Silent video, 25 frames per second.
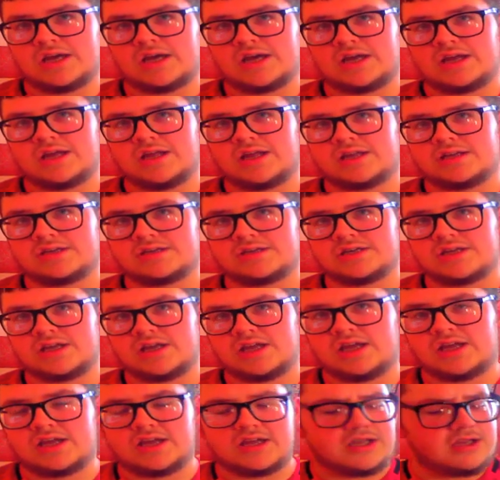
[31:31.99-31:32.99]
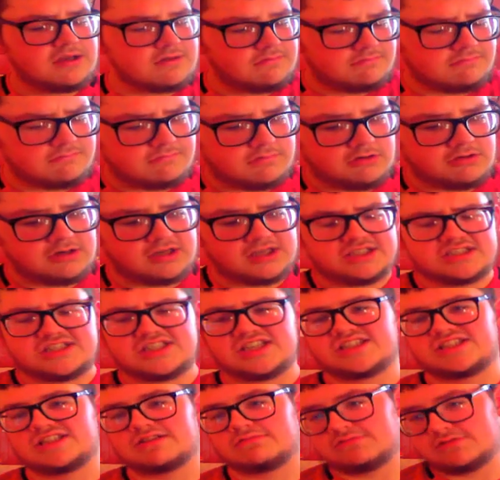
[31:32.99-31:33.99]
And Rudy
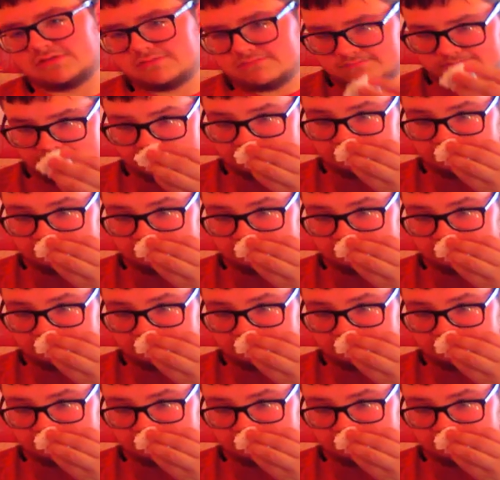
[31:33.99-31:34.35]
Gested's out.